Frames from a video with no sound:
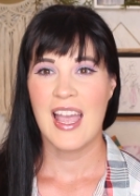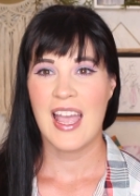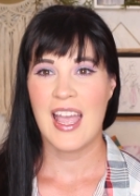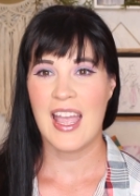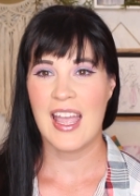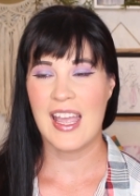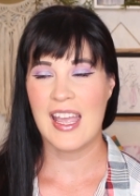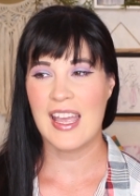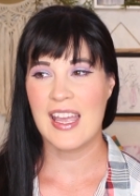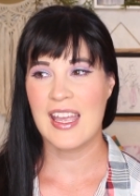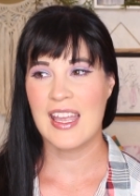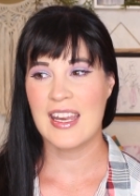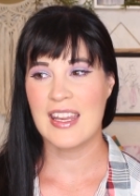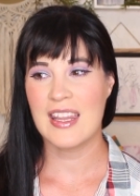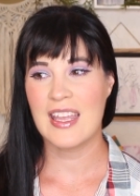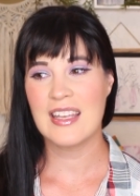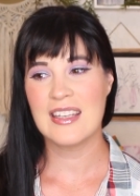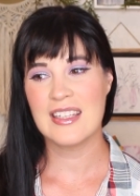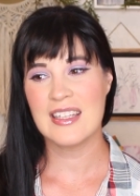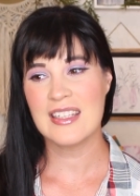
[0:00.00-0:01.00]
And
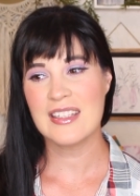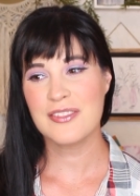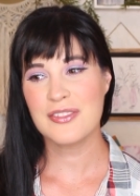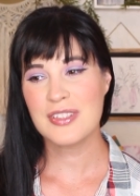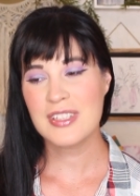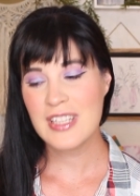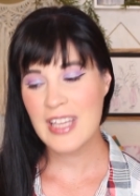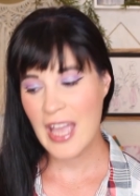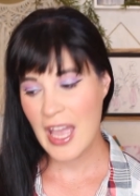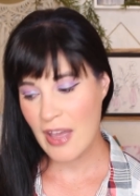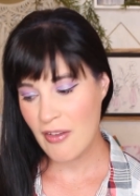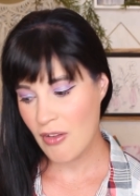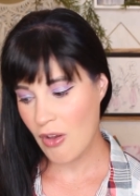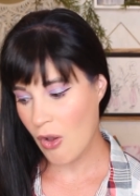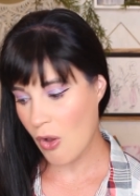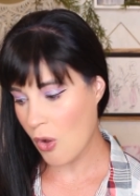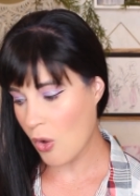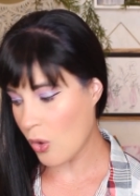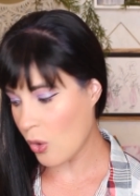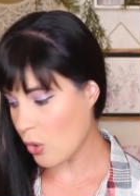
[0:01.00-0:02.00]
they didn't really have a
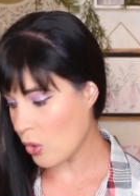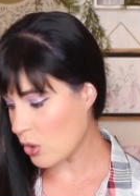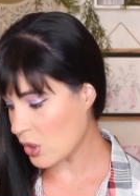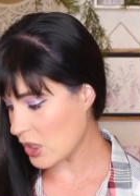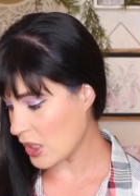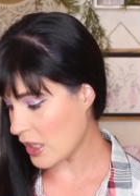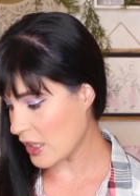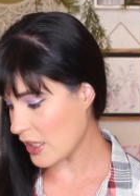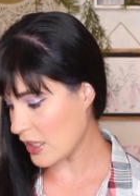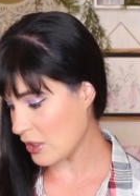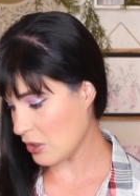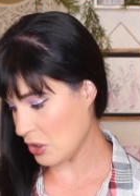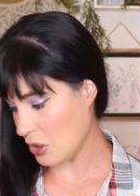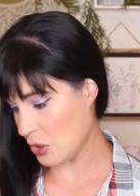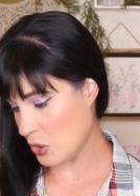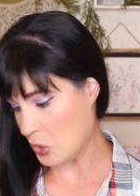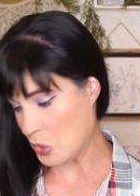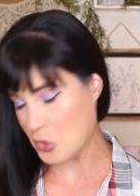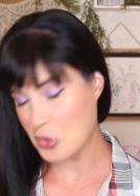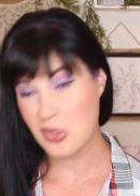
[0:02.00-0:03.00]
whole lot of
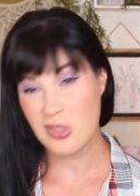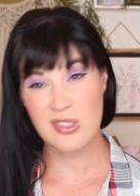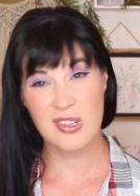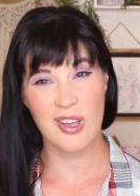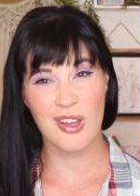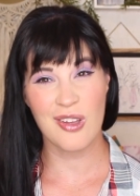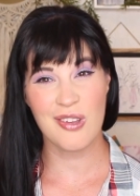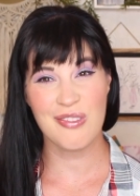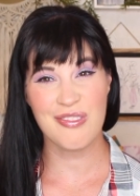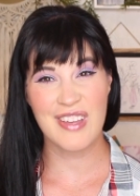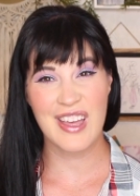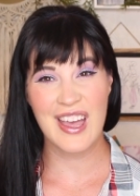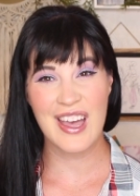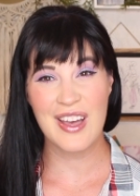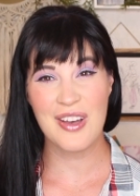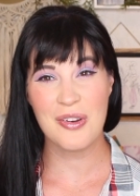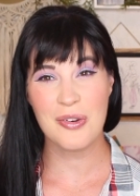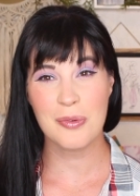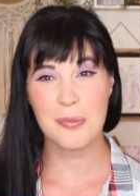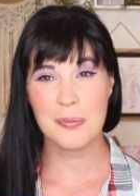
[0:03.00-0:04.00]
new stuff
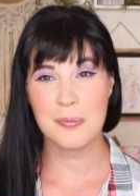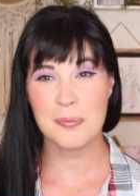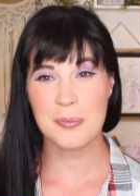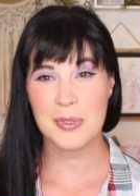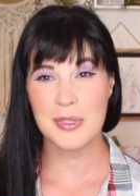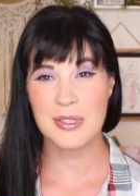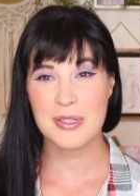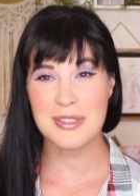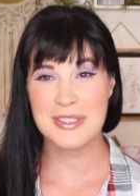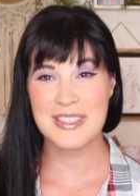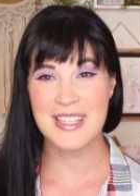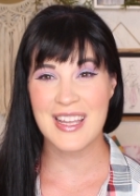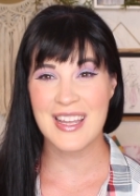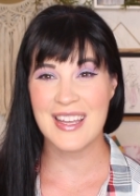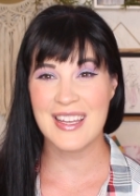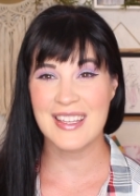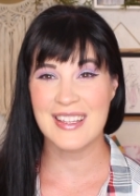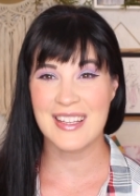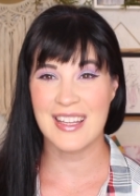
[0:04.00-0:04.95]
out per se.